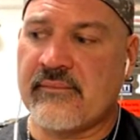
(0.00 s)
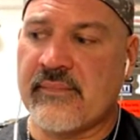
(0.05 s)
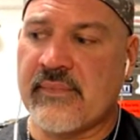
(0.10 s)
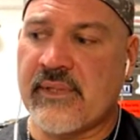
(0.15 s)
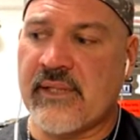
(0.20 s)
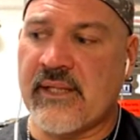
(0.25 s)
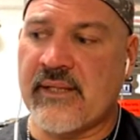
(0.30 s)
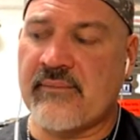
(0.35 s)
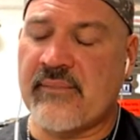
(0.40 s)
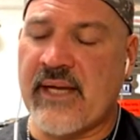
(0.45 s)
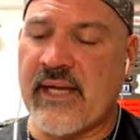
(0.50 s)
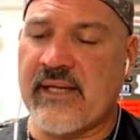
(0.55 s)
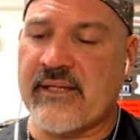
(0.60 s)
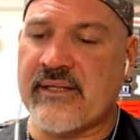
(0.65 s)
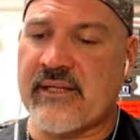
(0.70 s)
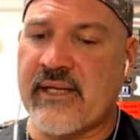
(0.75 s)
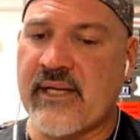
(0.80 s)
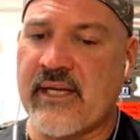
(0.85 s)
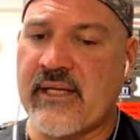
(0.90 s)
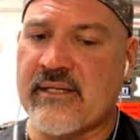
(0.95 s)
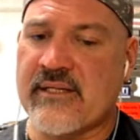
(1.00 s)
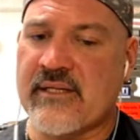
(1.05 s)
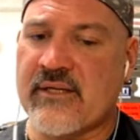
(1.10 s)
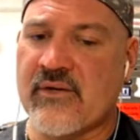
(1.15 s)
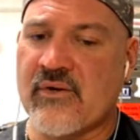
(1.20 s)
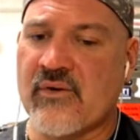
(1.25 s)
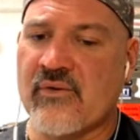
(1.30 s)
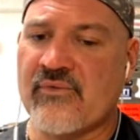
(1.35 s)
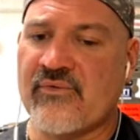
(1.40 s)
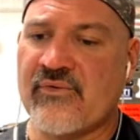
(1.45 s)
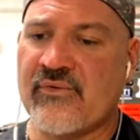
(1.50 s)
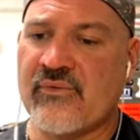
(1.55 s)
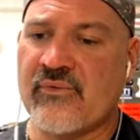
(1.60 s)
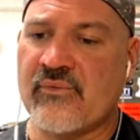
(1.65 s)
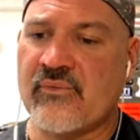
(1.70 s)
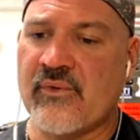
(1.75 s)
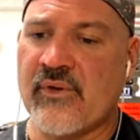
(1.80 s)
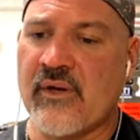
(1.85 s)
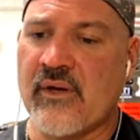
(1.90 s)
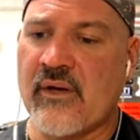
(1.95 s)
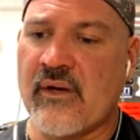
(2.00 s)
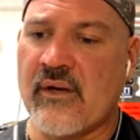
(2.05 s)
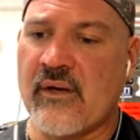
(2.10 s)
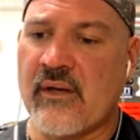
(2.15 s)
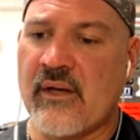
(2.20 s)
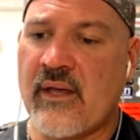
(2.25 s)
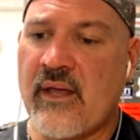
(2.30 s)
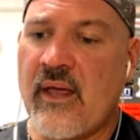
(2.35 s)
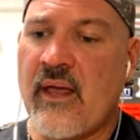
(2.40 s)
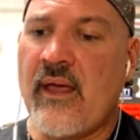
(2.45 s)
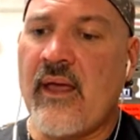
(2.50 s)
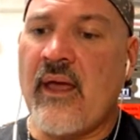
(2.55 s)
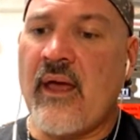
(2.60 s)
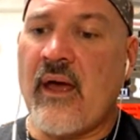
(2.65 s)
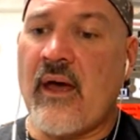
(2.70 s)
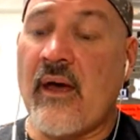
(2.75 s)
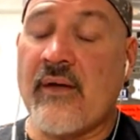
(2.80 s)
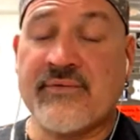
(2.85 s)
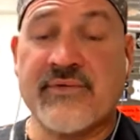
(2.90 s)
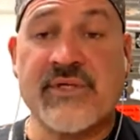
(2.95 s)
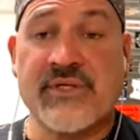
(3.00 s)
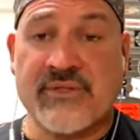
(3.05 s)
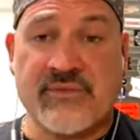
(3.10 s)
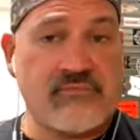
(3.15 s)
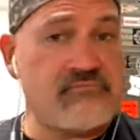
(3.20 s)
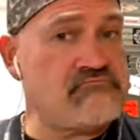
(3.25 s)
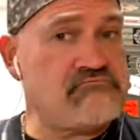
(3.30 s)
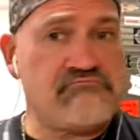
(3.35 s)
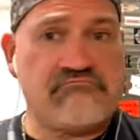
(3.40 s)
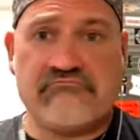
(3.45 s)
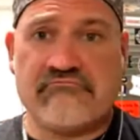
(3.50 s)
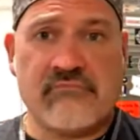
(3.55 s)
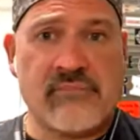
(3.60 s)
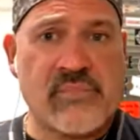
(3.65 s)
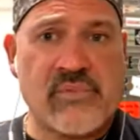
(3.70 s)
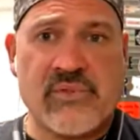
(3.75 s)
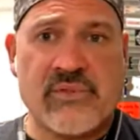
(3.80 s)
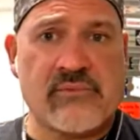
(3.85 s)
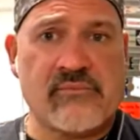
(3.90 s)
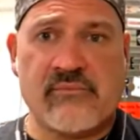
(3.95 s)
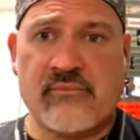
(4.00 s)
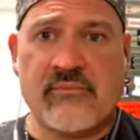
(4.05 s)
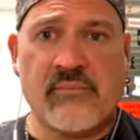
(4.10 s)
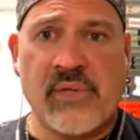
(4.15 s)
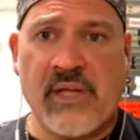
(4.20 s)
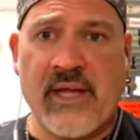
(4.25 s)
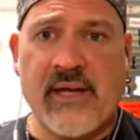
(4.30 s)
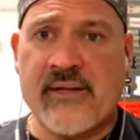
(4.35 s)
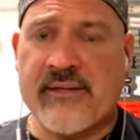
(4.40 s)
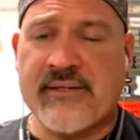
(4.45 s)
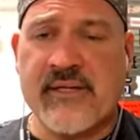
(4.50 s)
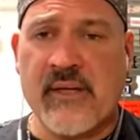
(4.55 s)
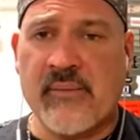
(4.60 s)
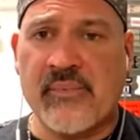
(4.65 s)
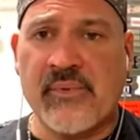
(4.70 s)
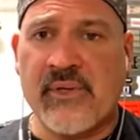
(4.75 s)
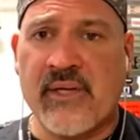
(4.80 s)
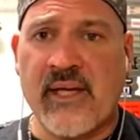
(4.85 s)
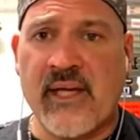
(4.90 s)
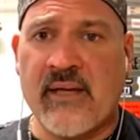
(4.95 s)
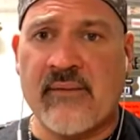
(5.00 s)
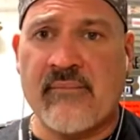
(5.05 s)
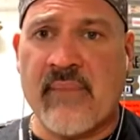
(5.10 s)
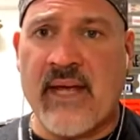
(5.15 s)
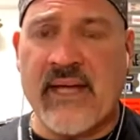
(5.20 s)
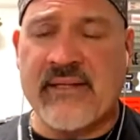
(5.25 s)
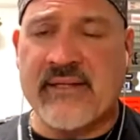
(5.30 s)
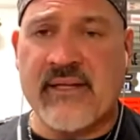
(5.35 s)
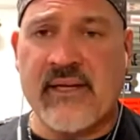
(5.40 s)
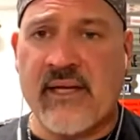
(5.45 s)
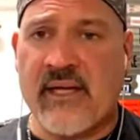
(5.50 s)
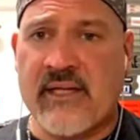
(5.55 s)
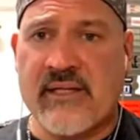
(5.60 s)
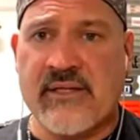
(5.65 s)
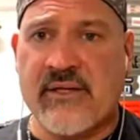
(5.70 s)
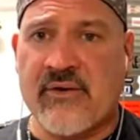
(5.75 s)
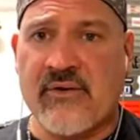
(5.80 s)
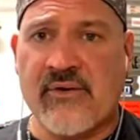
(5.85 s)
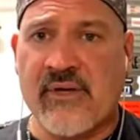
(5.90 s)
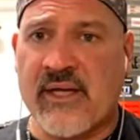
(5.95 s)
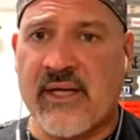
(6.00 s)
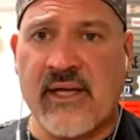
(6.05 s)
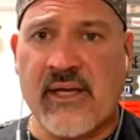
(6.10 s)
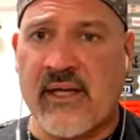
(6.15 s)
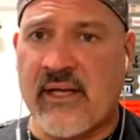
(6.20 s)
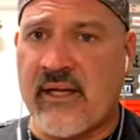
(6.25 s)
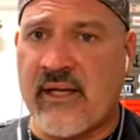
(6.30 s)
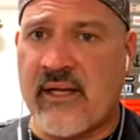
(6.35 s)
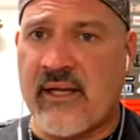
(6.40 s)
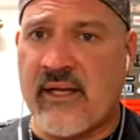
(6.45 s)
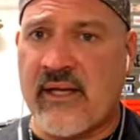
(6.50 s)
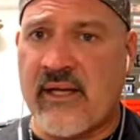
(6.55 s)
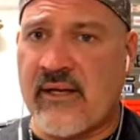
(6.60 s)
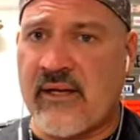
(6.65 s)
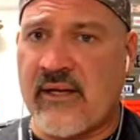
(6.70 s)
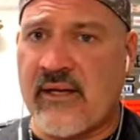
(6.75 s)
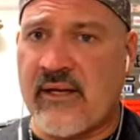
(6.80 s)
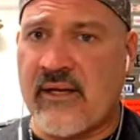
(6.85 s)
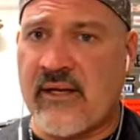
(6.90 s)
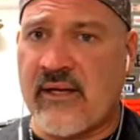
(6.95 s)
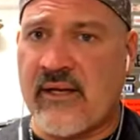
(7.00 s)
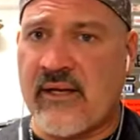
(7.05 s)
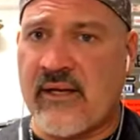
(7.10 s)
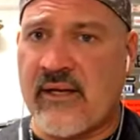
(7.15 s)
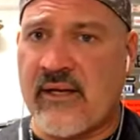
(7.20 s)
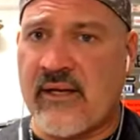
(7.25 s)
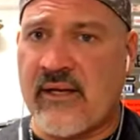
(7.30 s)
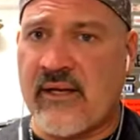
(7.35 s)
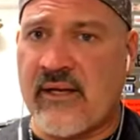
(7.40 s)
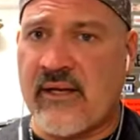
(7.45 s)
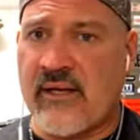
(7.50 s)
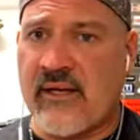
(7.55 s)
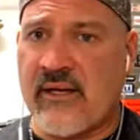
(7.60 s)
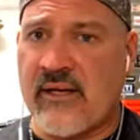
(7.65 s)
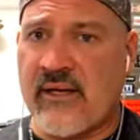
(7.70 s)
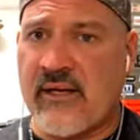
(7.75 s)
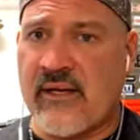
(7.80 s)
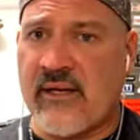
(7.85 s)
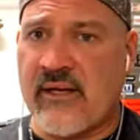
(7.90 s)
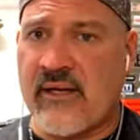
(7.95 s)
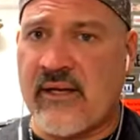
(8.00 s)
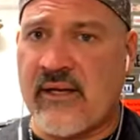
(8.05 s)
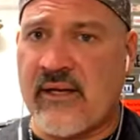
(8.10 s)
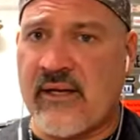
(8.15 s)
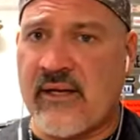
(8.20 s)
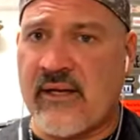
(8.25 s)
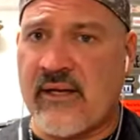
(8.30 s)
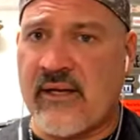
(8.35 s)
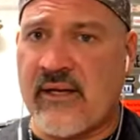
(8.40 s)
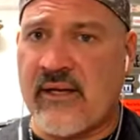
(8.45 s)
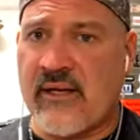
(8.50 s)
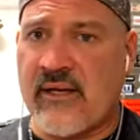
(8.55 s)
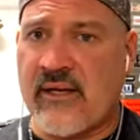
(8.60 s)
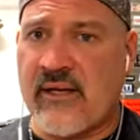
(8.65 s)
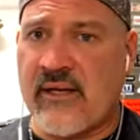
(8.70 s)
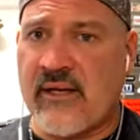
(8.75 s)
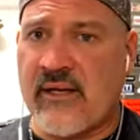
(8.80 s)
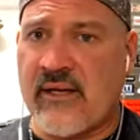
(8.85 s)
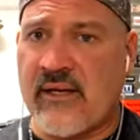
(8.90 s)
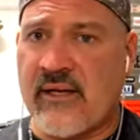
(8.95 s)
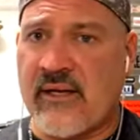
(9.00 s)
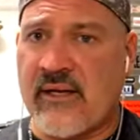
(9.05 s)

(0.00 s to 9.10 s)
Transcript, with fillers: It makes it easier to uh, uh, just plain and simply, it makes it easier to get into it, makes it easier to get